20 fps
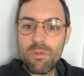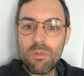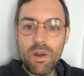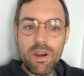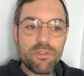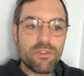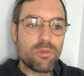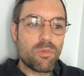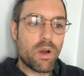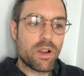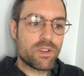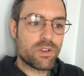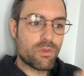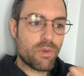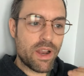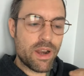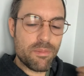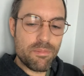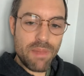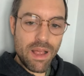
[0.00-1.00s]
What if you want to
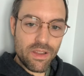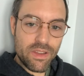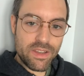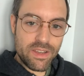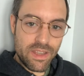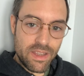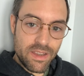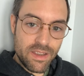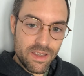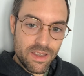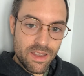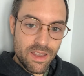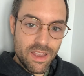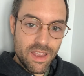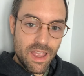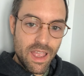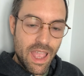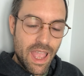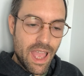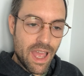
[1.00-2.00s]
write a melody,
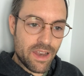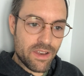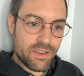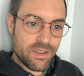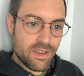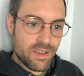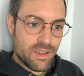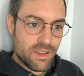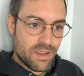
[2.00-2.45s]
and